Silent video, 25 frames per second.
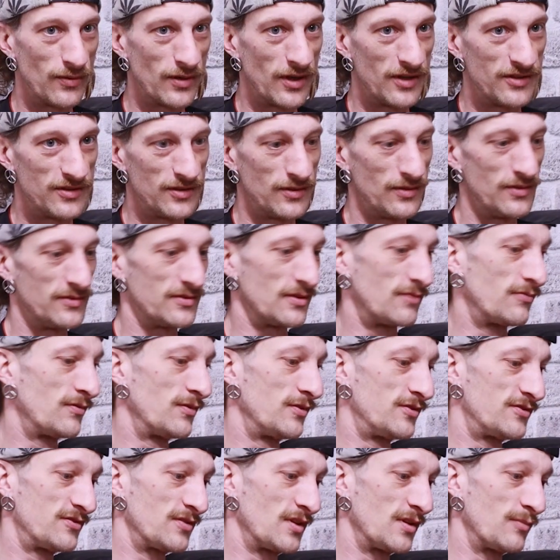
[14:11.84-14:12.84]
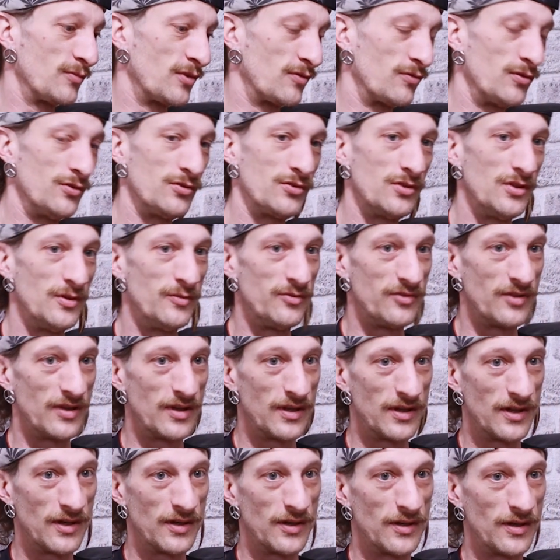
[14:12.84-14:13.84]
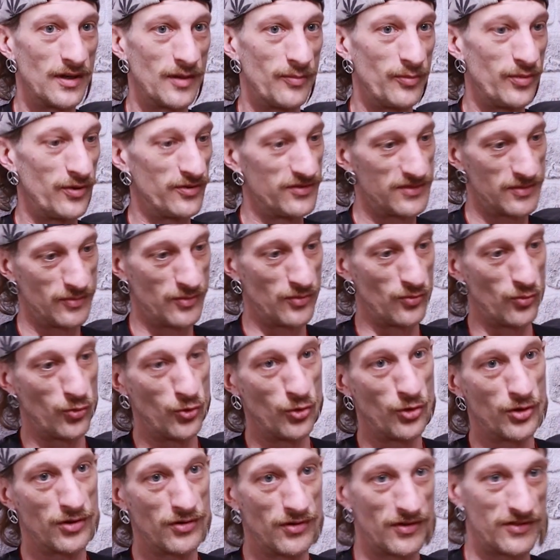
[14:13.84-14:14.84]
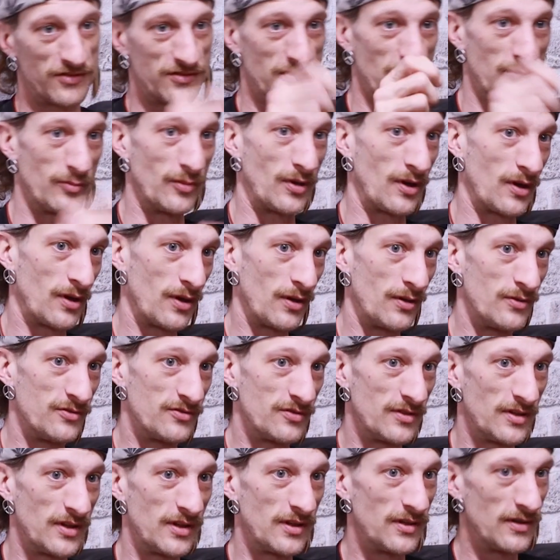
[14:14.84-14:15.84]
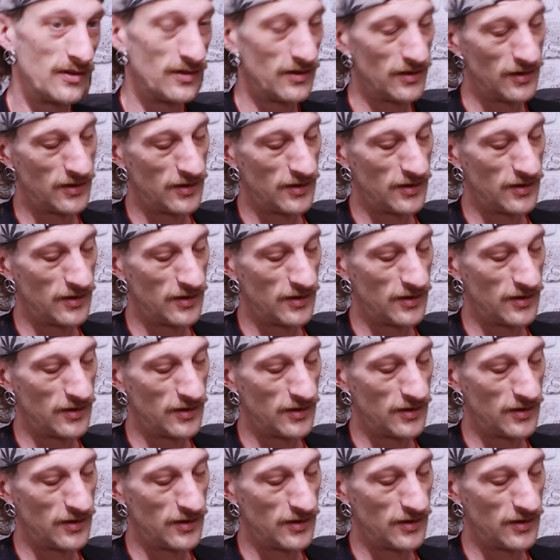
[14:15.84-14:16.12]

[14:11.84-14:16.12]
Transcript: all I do is I soak my root cubes in it, I put some water, I soak my clones in it.